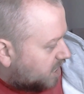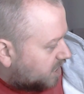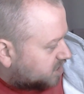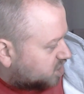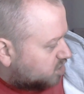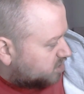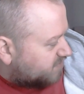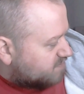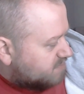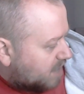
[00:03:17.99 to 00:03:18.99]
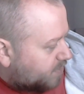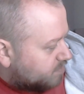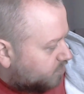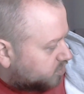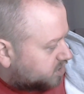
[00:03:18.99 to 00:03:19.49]
exclusive
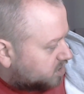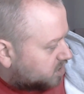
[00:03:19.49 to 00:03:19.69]
mapping button.